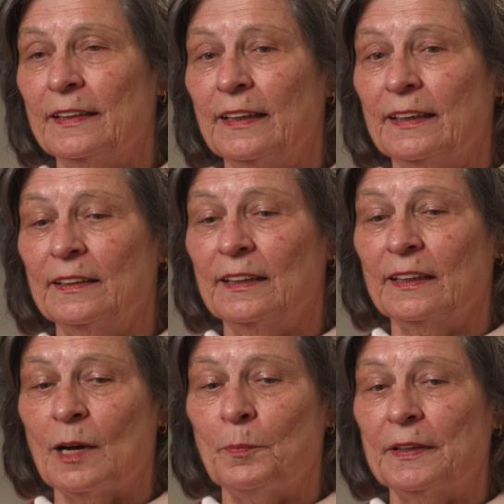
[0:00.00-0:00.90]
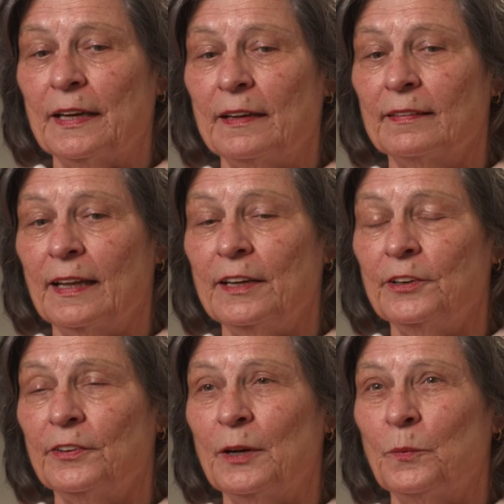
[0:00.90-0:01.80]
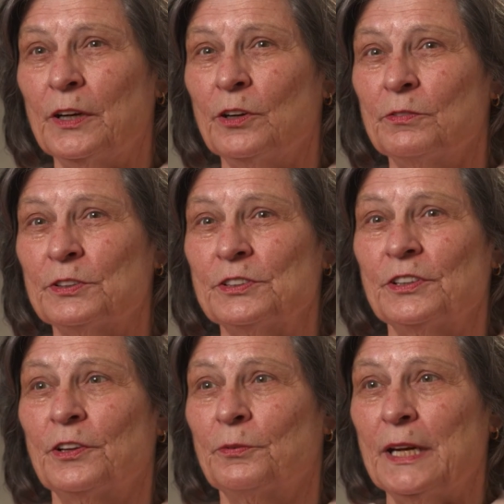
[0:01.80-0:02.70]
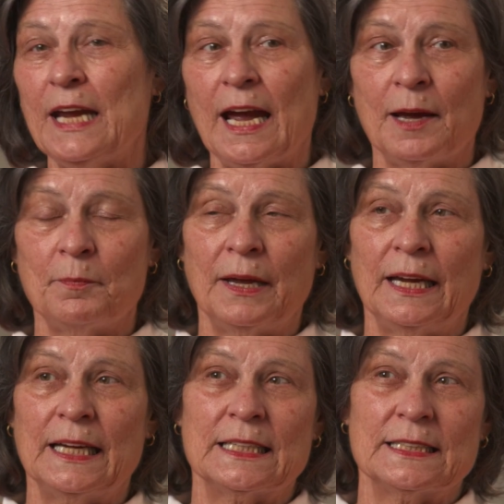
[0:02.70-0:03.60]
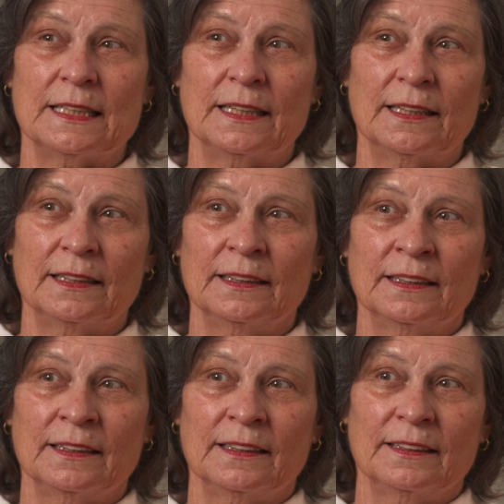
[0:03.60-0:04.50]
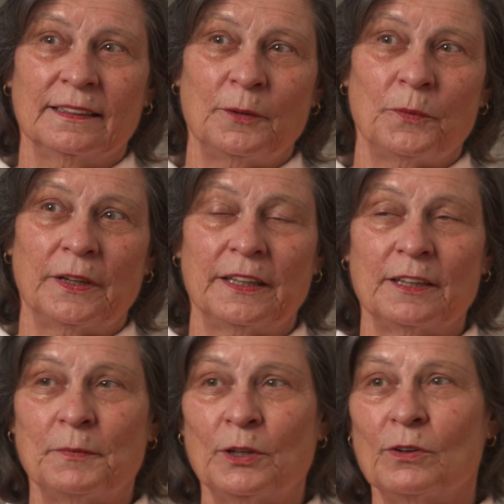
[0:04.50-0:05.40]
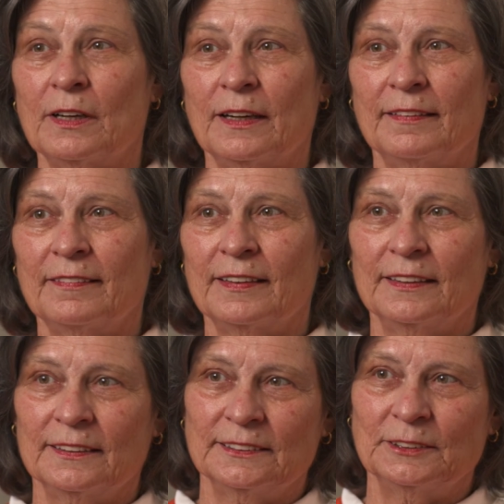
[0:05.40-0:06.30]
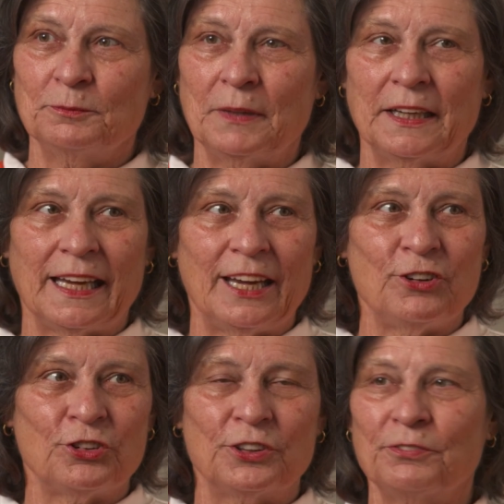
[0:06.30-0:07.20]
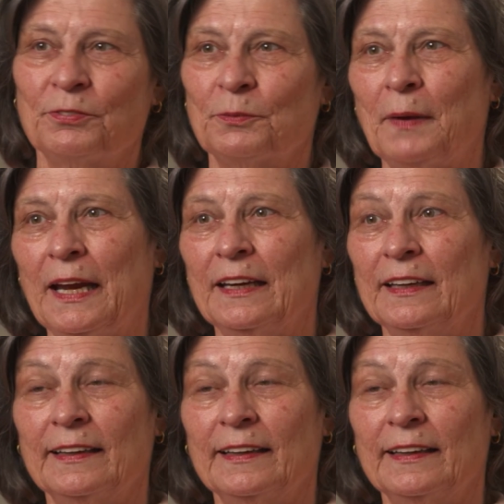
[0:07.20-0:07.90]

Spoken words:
And then a couple days later, I went over to the rehab, and they wanted to give me all kinds of medication for pain.